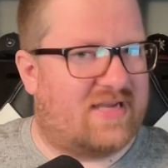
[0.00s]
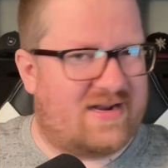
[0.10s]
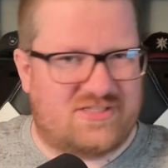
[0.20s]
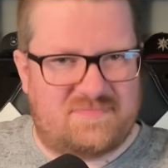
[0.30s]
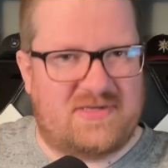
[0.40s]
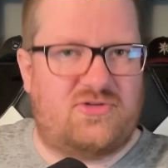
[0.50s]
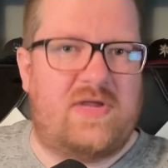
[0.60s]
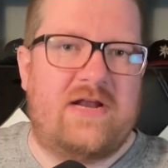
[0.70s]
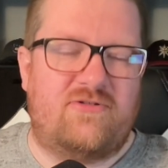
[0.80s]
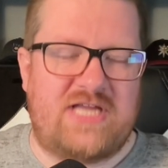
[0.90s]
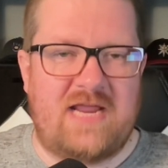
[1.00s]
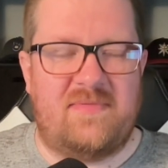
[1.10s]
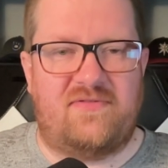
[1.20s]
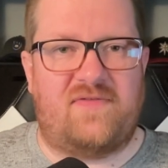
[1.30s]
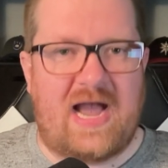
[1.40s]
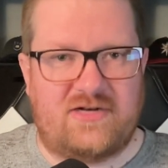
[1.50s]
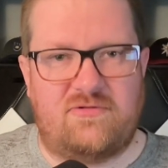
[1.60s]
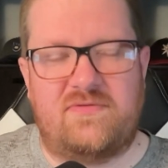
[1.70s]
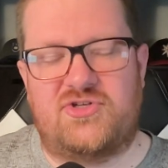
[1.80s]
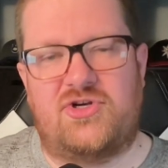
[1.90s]
kind of special entertainment factor
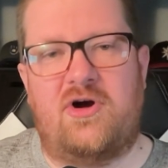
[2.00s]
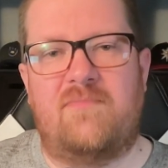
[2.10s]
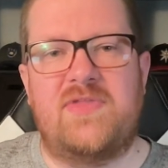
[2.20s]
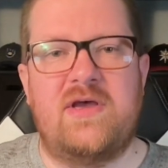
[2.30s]
of the show.